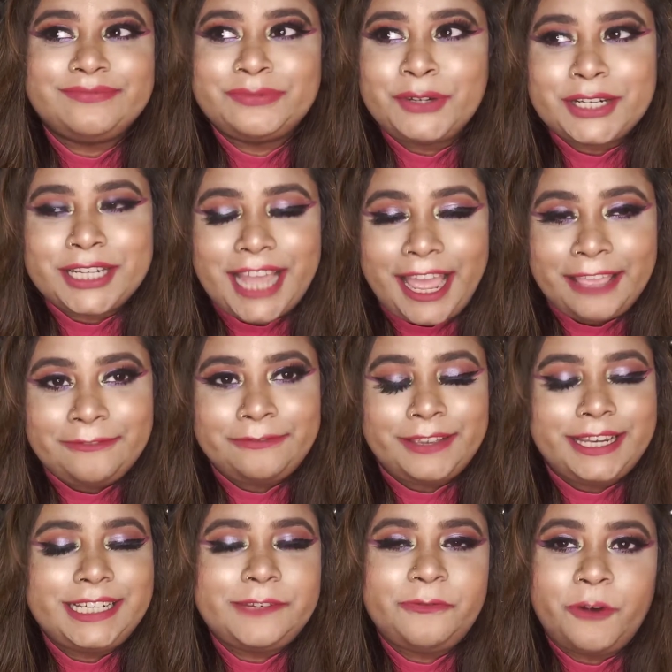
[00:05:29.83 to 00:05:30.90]
What I
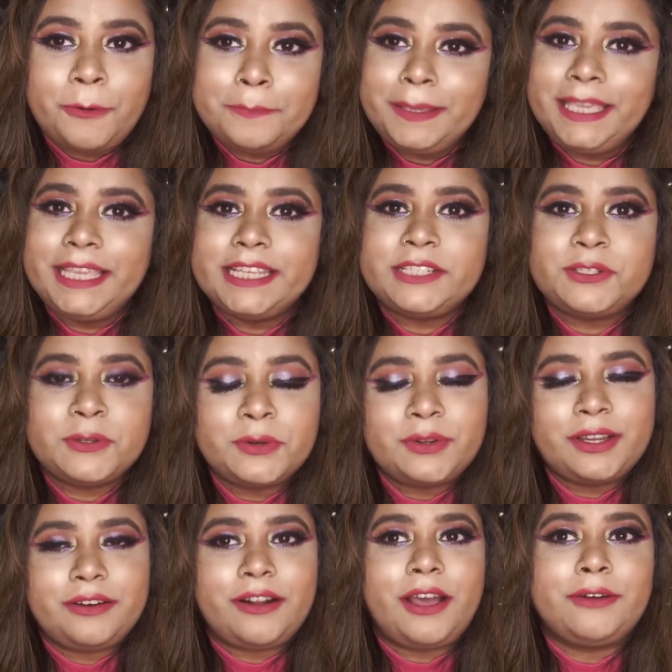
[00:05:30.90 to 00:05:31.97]
felt, for me, it
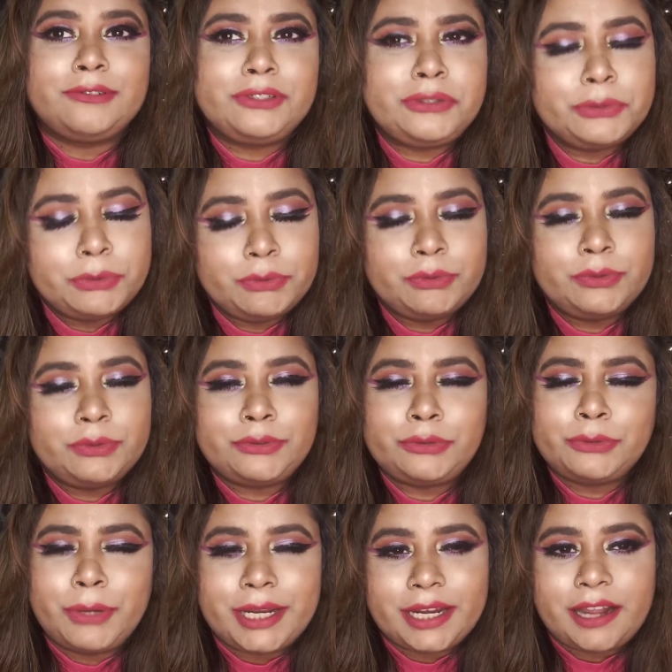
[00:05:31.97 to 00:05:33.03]
took around
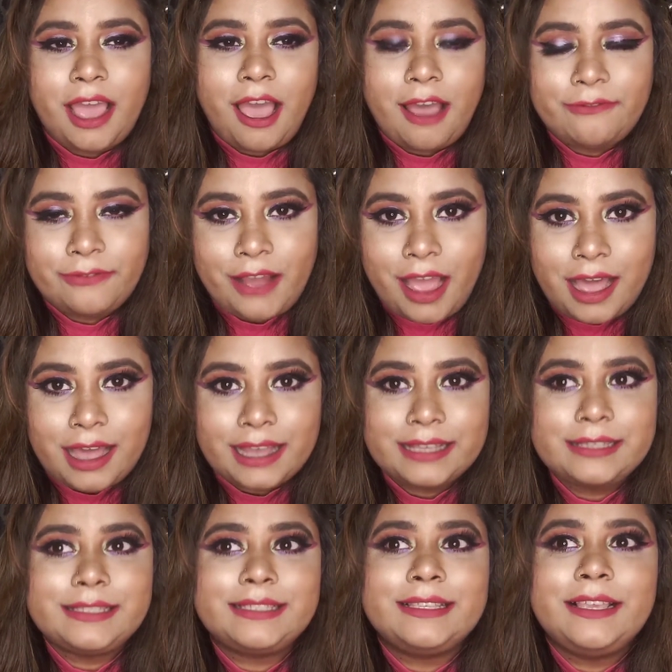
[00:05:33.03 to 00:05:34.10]
2.5
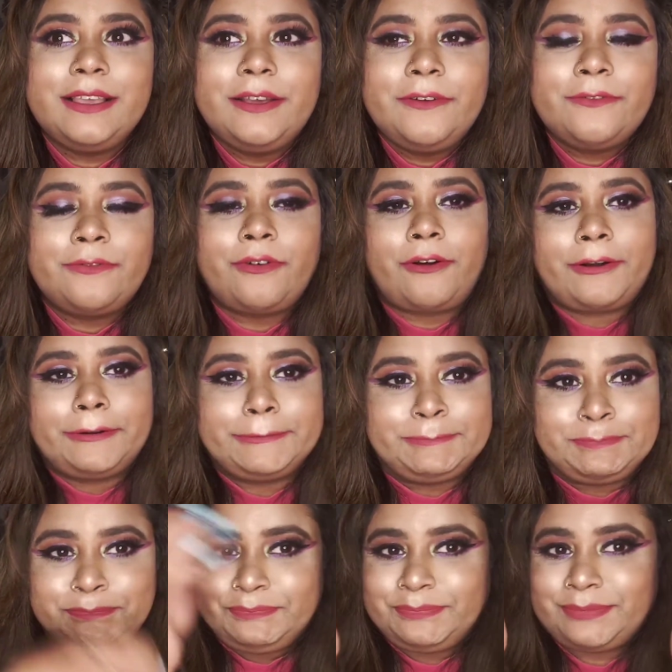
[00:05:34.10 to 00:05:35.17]
hours for
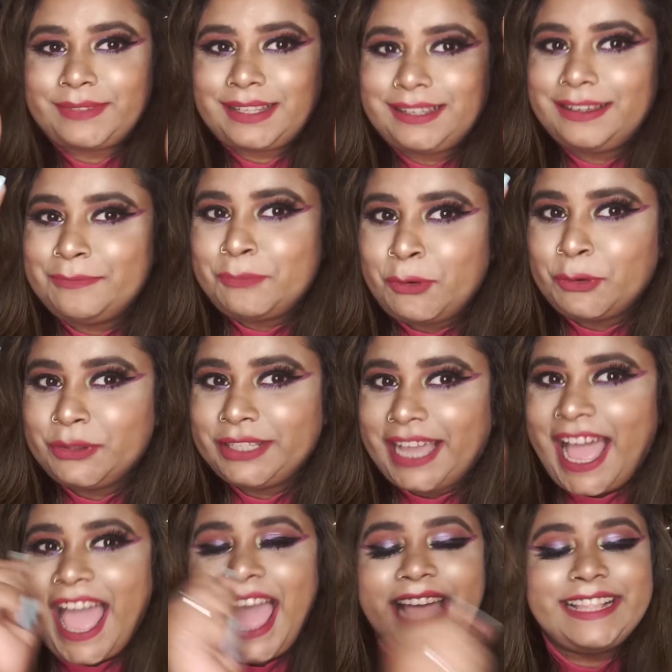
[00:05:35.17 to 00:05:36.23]
both the
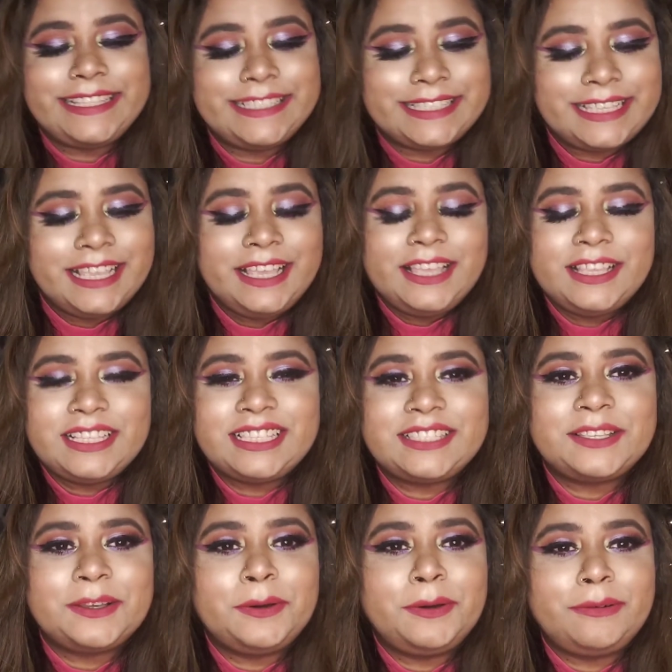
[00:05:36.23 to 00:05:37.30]
hands.
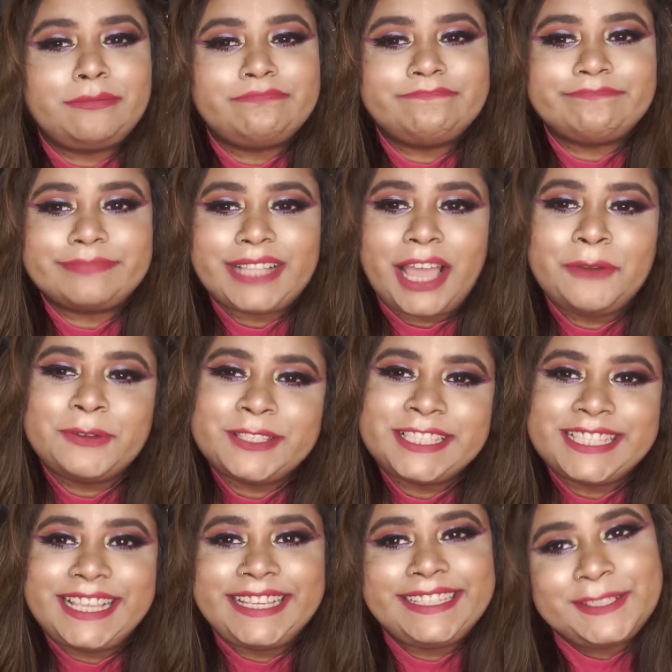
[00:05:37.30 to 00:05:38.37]
So I
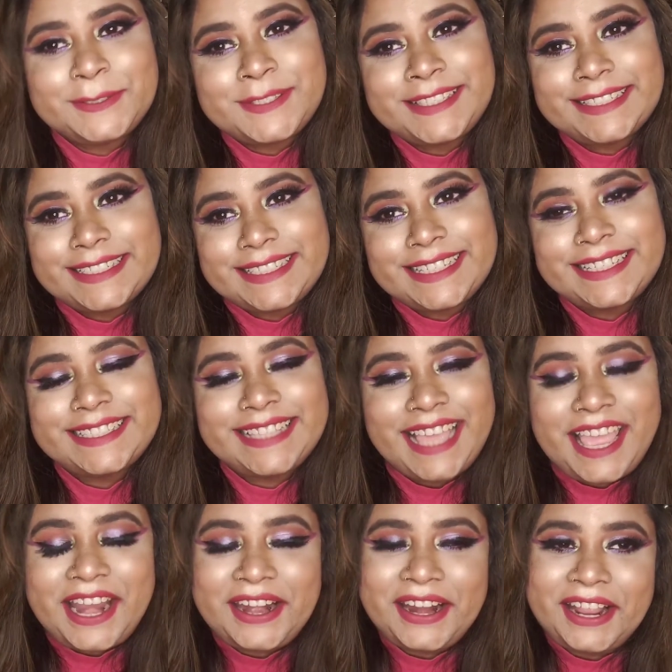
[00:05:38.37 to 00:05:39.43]
was like, sitting
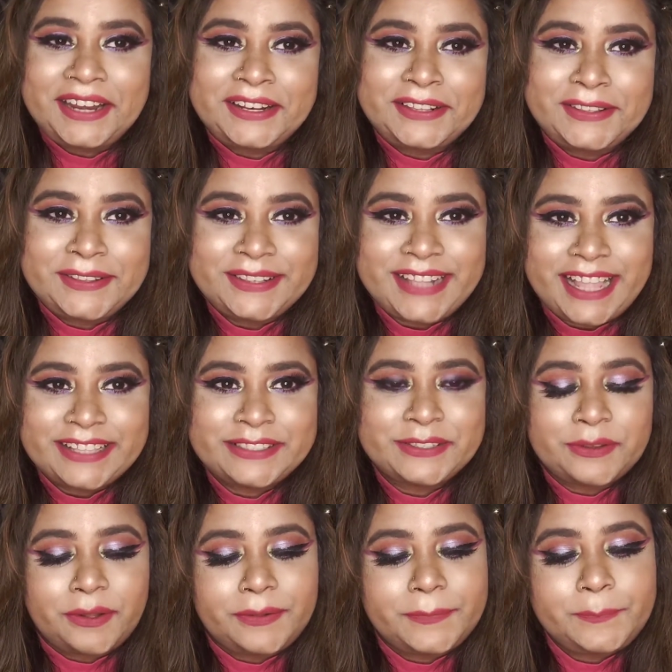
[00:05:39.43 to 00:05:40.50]
there, and
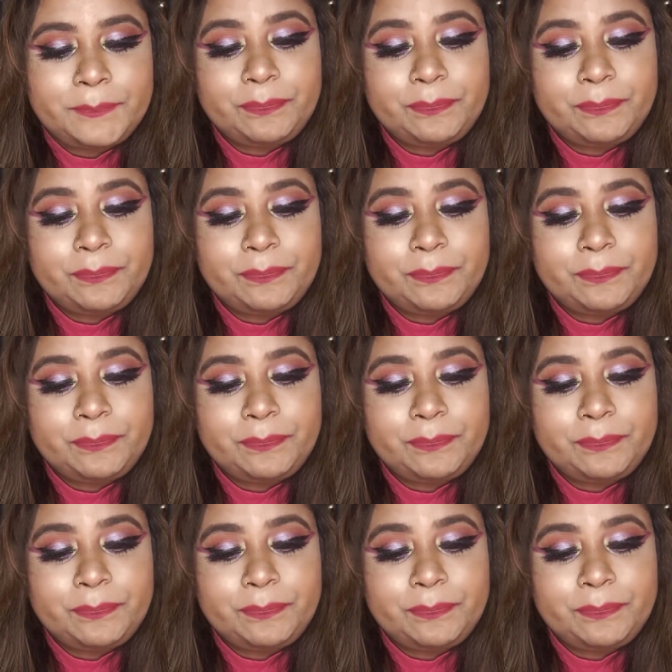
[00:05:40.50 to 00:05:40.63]
that's all.